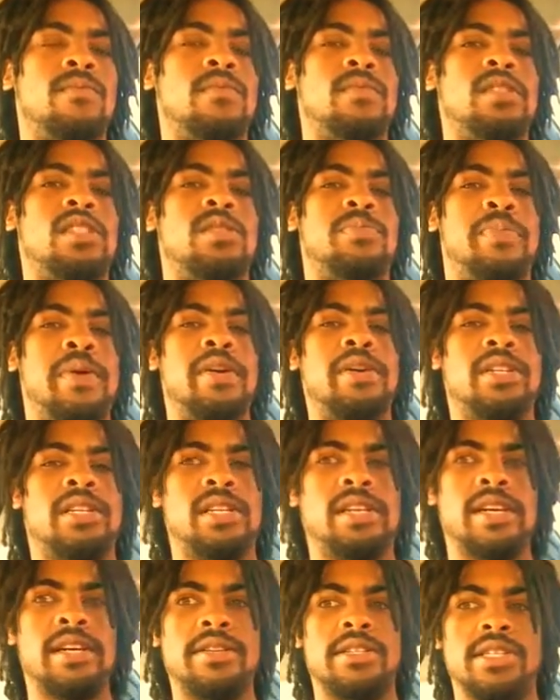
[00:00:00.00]

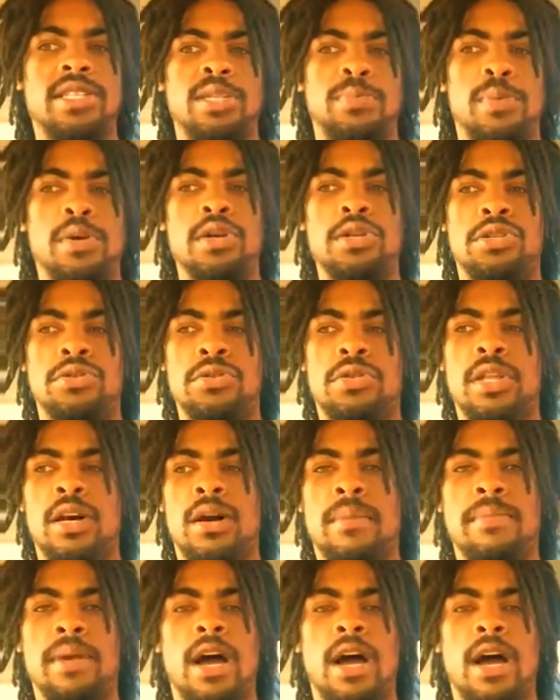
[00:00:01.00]
spiritually as a spiritual thought,